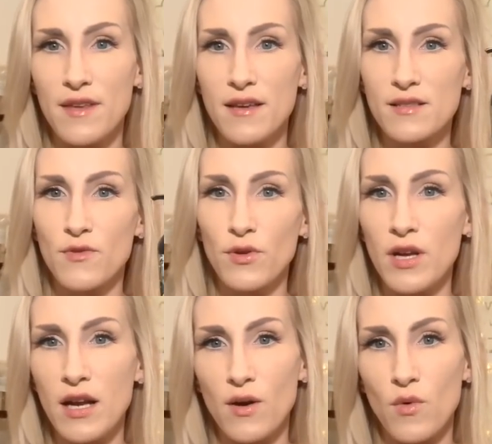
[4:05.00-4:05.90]
the
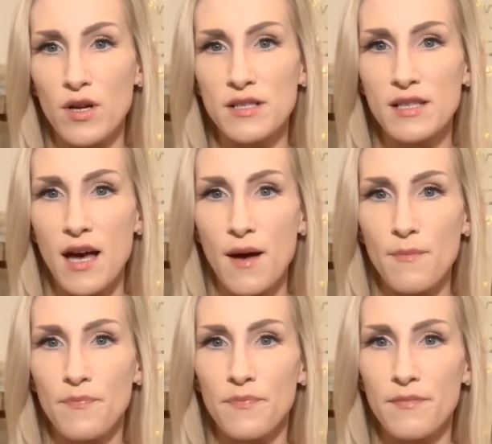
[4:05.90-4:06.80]
exfoliating ones
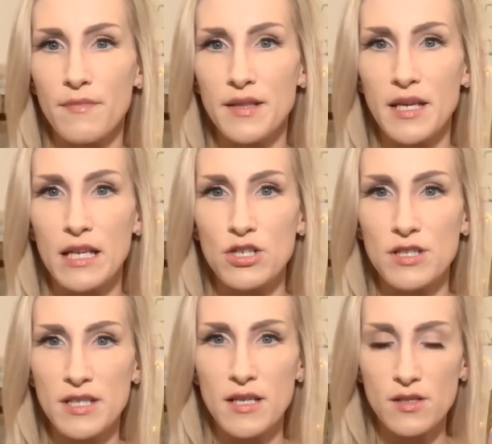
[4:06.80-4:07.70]
um, at the
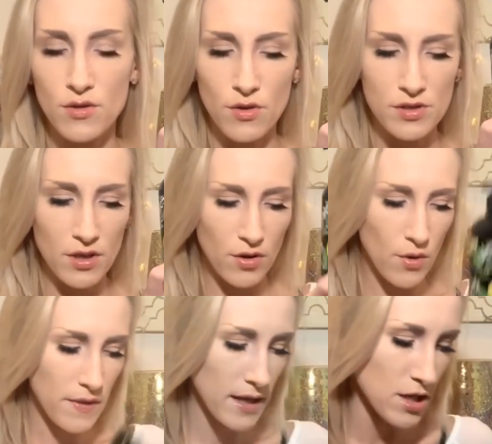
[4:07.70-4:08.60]
kitchen sink. So those all
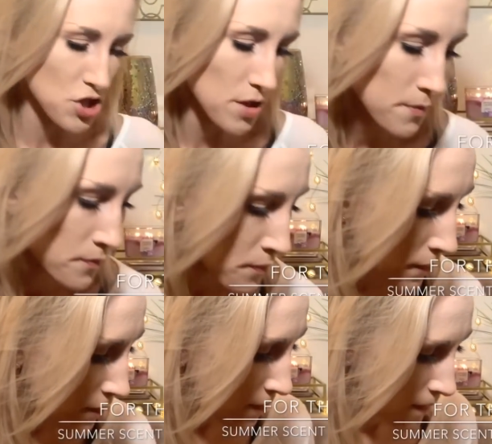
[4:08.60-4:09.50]
go in the kitchen.
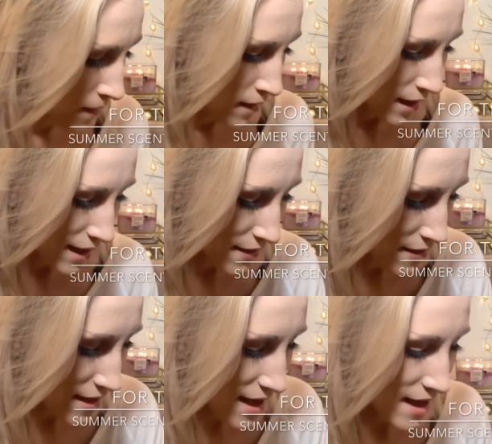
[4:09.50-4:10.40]

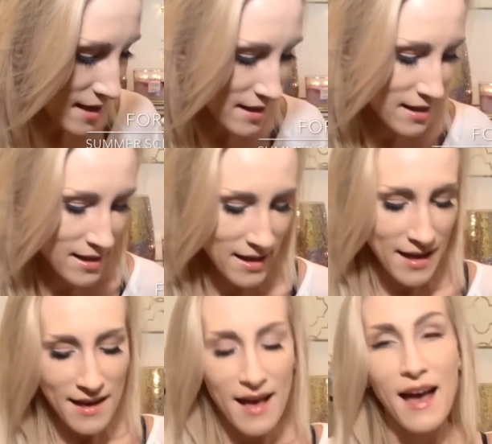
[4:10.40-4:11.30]
And then
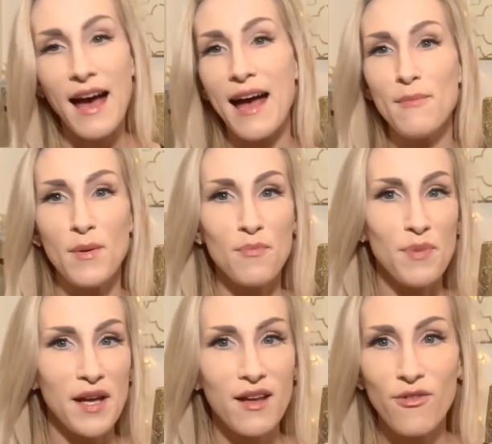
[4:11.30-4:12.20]
I'm a
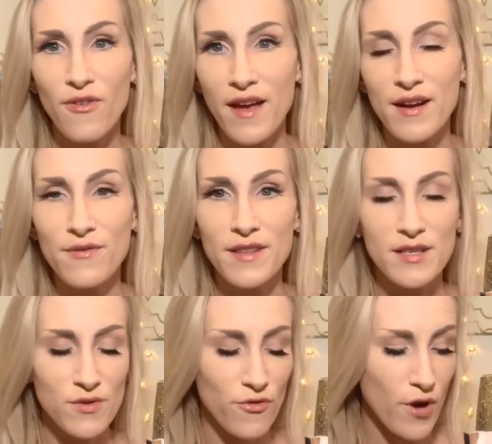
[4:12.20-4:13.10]
big fan of
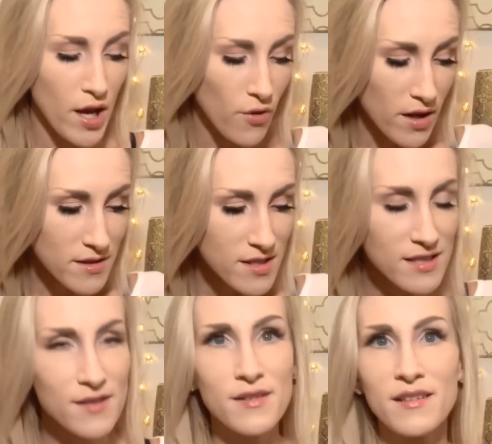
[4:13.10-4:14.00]
this fragrance.